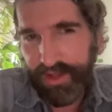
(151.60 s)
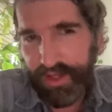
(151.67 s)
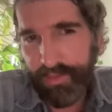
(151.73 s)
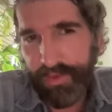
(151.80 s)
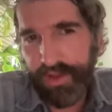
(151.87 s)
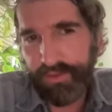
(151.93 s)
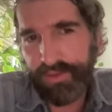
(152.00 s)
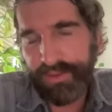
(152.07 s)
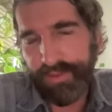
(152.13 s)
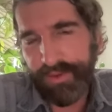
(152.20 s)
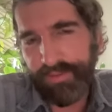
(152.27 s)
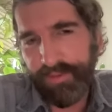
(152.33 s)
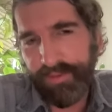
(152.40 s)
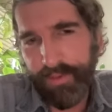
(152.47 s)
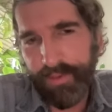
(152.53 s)
Camille was
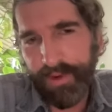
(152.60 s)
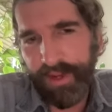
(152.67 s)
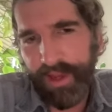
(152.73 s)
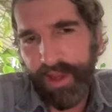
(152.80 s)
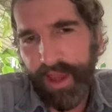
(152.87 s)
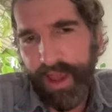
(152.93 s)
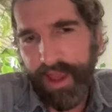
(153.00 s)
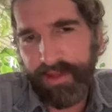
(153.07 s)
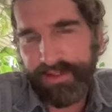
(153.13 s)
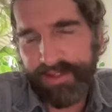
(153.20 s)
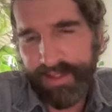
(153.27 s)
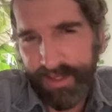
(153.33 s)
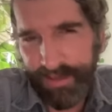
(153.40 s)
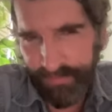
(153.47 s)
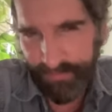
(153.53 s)
performing at
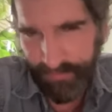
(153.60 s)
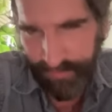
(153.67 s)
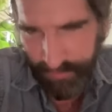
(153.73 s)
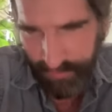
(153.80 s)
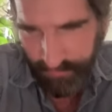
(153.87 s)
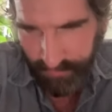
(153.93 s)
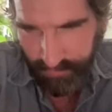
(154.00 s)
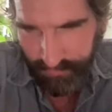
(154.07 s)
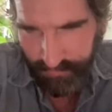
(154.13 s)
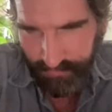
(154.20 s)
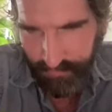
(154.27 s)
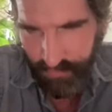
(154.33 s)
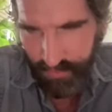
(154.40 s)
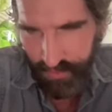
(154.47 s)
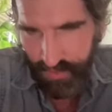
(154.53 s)
Citi Field
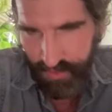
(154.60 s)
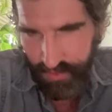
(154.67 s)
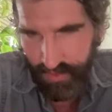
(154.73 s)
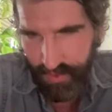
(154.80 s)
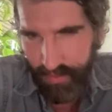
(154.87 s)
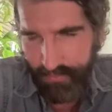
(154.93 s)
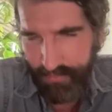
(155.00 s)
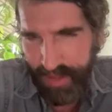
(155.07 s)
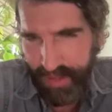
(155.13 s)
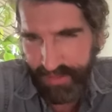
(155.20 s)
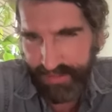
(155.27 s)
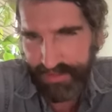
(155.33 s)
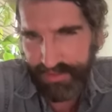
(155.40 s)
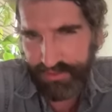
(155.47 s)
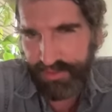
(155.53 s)
for a
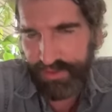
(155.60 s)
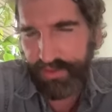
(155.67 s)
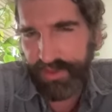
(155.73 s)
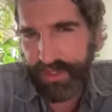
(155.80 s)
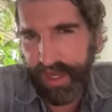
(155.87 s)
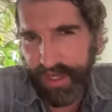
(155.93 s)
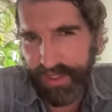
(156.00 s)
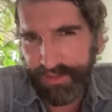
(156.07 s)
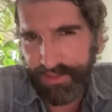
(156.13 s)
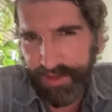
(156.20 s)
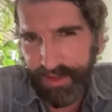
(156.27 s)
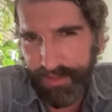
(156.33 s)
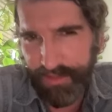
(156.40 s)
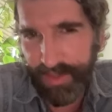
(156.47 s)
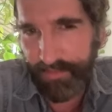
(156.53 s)
Mets. She was doing the national
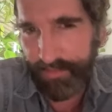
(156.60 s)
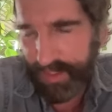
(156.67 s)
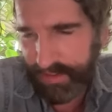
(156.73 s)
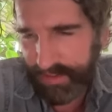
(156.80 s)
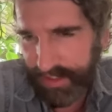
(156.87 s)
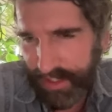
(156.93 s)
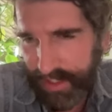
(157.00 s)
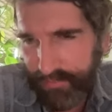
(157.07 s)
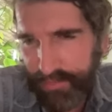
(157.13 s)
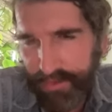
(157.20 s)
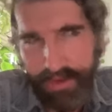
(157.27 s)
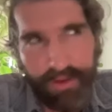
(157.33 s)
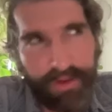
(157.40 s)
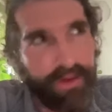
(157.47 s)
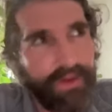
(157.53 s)
anthem at a Mets game.
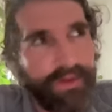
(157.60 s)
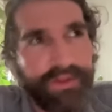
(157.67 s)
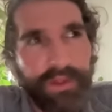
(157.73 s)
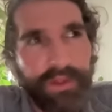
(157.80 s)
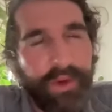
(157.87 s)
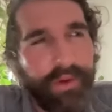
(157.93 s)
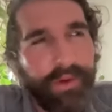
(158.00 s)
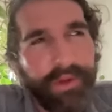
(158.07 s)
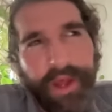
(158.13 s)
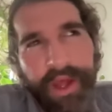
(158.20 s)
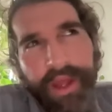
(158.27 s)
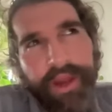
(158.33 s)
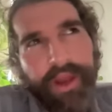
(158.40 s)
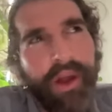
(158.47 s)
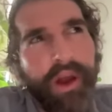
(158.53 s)
So we were
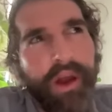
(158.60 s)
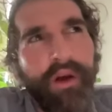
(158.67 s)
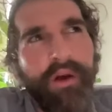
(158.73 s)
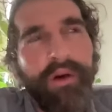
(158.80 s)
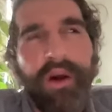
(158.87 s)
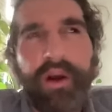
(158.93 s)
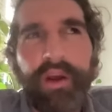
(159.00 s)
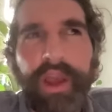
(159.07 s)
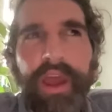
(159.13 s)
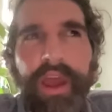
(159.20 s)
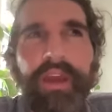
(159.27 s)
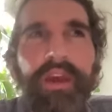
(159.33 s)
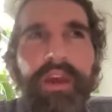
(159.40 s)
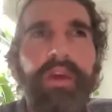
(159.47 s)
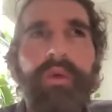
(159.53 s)
like, oh,
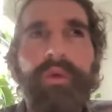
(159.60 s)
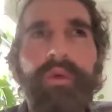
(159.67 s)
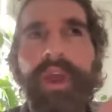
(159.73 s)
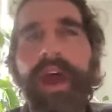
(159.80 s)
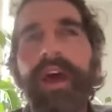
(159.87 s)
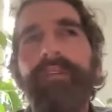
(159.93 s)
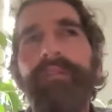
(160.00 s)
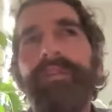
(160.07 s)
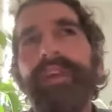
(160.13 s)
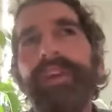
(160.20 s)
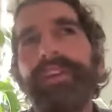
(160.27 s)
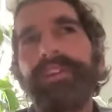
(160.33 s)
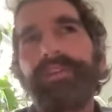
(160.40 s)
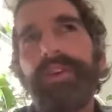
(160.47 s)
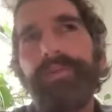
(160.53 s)
okay, we have
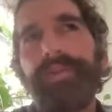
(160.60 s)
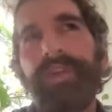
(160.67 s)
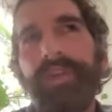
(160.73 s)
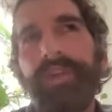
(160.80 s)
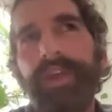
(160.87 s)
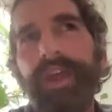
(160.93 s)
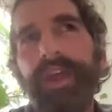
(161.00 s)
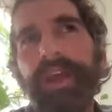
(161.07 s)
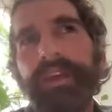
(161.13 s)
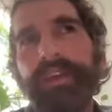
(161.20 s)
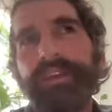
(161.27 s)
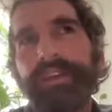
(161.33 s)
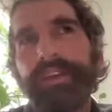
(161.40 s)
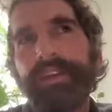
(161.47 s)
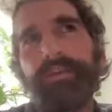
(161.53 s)
these scripted
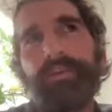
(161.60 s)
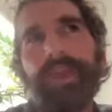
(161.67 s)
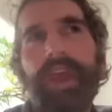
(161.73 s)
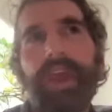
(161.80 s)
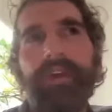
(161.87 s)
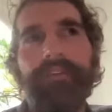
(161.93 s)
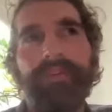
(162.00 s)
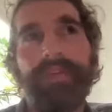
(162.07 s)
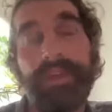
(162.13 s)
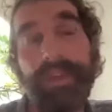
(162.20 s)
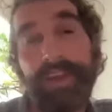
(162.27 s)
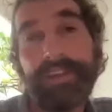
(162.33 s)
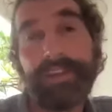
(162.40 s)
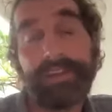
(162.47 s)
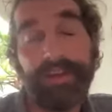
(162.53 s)
things. And then we have
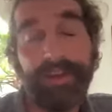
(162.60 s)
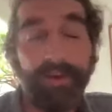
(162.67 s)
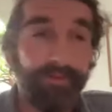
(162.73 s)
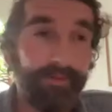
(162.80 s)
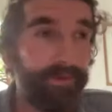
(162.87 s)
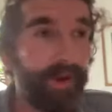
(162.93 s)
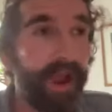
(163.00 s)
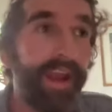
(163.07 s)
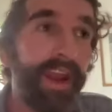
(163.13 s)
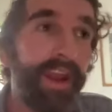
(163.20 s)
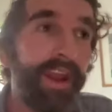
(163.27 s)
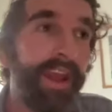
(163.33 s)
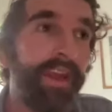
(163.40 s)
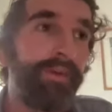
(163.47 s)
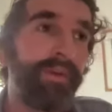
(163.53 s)
this Friday
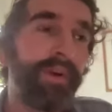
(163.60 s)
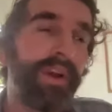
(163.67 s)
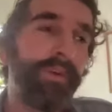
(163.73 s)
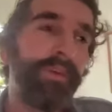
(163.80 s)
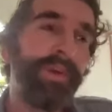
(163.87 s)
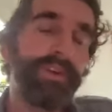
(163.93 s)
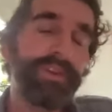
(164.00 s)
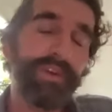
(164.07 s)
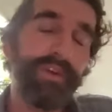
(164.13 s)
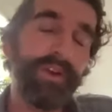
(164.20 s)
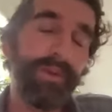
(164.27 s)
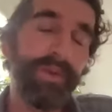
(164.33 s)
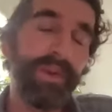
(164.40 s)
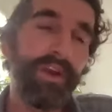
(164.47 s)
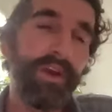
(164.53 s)
night where Camille's going
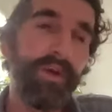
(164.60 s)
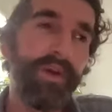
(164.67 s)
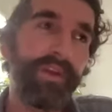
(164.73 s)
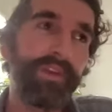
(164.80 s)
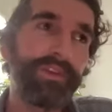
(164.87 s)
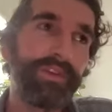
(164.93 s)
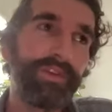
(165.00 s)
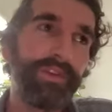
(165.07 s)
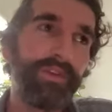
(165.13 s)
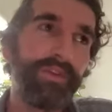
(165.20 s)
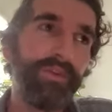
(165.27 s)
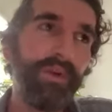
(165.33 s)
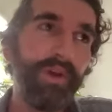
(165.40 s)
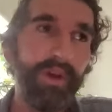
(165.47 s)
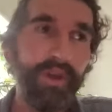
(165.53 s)
to be going
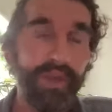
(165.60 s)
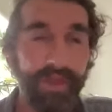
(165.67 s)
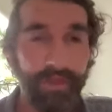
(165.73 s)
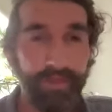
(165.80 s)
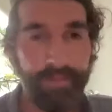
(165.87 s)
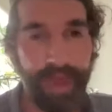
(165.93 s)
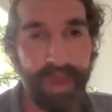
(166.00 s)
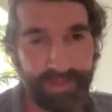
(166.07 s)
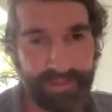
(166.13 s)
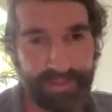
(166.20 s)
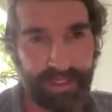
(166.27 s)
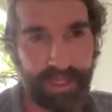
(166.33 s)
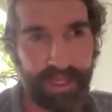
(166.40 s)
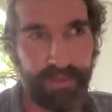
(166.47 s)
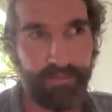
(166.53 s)
to the Mets
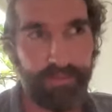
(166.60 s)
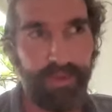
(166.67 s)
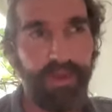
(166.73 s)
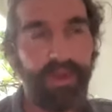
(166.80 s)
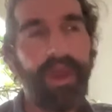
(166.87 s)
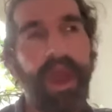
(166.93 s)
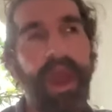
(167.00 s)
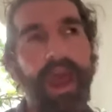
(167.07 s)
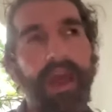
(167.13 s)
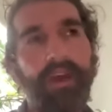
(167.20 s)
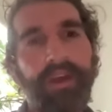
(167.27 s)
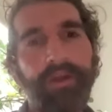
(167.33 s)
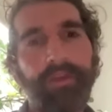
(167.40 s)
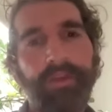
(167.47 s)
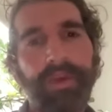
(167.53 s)
game. How
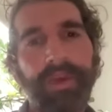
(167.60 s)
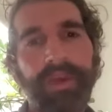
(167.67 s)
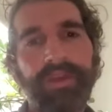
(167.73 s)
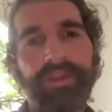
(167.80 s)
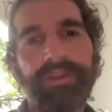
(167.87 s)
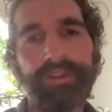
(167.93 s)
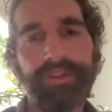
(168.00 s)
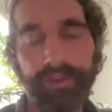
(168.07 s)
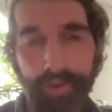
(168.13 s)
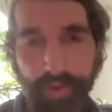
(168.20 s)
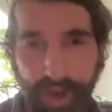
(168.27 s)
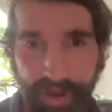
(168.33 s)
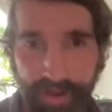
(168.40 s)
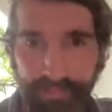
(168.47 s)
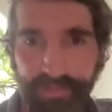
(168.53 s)
can we
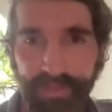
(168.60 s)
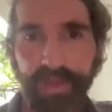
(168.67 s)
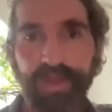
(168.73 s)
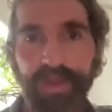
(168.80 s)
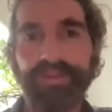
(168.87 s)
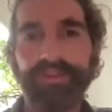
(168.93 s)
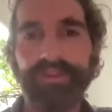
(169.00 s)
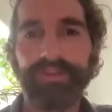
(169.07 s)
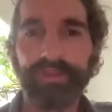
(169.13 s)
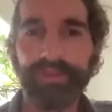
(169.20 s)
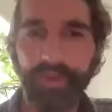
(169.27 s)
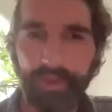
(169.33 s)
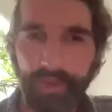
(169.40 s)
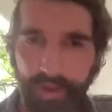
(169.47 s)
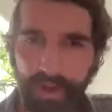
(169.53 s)
script a
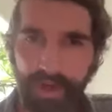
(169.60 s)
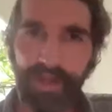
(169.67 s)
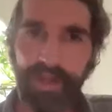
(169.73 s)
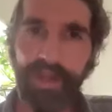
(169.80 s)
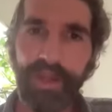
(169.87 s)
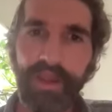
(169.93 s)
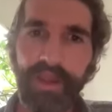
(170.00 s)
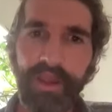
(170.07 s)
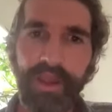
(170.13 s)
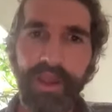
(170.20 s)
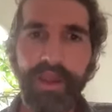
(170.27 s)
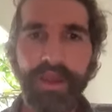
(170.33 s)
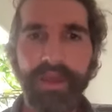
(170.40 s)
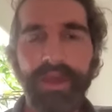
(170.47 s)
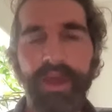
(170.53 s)
story
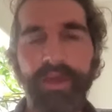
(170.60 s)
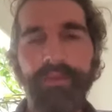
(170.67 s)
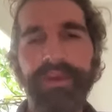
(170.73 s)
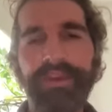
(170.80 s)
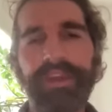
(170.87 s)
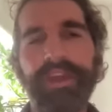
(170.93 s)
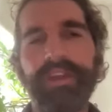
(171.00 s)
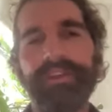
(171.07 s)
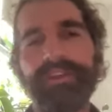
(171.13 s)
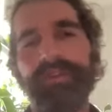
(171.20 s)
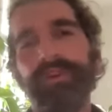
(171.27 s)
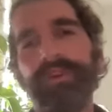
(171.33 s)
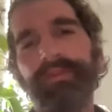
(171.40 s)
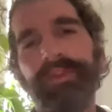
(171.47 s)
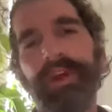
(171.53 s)
that we can
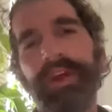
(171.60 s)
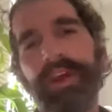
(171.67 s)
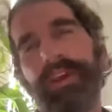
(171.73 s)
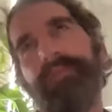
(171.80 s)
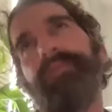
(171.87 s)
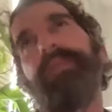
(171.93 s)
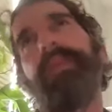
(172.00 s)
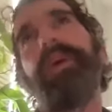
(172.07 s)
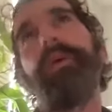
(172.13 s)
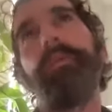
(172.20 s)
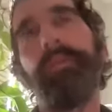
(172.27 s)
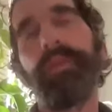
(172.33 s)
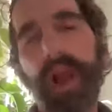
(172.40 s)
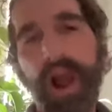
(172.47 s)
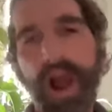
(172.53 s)
sort of like
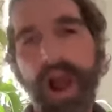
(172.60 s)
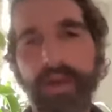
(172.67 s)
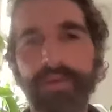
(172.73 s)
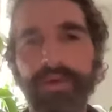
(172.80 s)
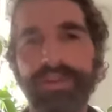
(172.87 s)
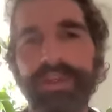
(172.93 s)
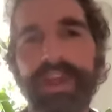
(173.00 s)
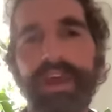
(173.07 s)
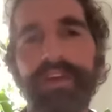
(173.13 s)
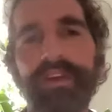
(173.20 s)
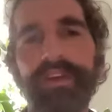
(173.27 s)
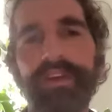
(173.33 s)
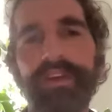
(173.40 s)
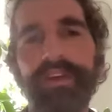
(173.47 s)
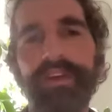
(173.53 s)
cobble
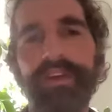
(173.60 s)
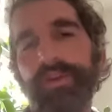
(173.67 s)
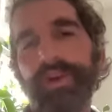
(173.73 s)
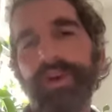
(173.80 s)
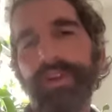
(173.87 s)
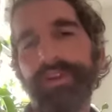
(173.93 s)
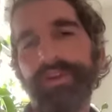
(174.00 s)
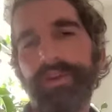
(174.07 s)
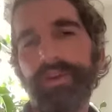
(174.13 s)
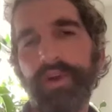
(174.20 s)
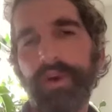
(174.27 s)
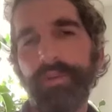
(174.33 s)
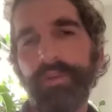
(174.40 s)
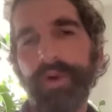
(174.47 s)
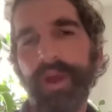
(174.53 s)
together a story to
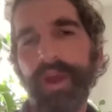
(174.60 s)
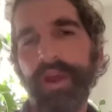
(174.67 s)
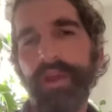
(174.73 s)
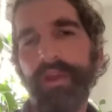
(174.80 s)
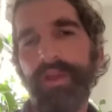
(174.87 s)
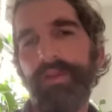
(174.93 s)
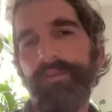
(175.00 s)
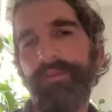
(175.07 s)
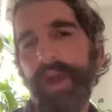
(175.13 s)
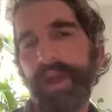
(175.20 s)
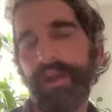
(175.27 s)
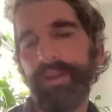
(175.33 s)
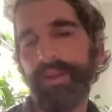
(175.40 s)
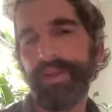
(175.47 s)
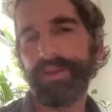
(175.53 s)
incorporate the
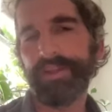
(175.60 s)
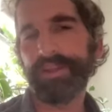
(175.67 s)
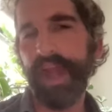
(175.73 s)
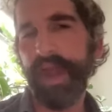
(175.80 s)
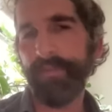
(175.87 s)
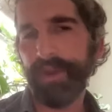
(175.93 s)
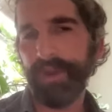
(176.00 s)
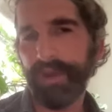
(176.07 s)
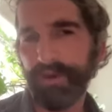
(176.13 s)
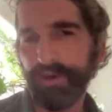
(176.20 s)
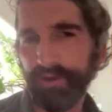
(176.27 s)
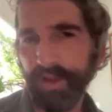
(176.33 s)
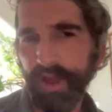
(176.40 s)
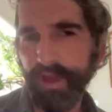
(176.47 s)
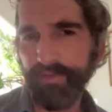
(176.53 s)
fact that this is happening in
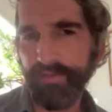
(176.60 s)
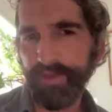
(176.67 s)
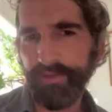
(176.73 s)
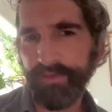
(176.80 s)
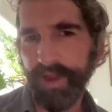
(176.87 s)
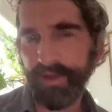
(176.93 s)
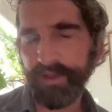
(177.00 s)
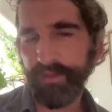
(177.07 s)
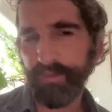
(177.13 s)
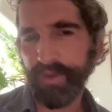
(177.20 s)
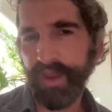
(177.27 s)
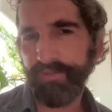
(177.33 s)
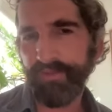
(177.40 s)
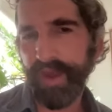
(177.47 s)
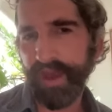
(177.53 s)
her life and the fact that we
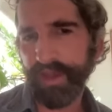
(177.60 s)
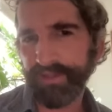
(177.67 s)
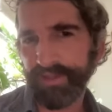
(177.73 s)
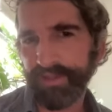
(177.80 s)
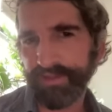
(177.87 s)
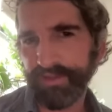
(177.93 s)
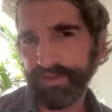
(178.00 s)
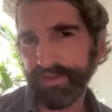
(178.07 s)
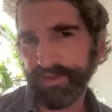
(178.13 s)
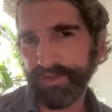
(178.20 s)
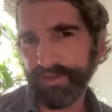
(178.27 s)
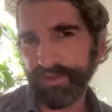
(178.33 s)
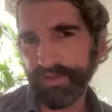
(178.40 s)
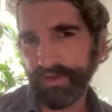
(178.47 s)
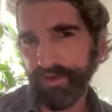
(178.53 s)
have access to
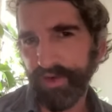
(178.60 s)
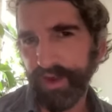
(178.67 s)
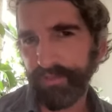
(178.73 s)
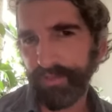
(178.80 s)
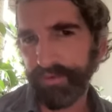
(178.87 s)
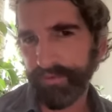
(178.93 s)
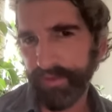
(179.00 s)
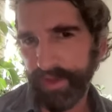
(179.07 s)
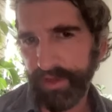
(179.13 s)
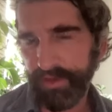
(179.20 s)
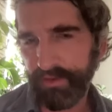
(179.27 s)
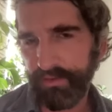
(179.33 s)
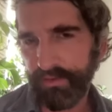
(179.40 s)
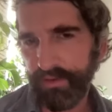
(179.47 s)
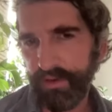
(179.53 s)
this incredible
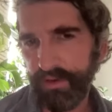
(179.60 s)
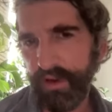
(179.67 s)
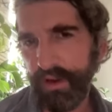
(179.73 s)
venue?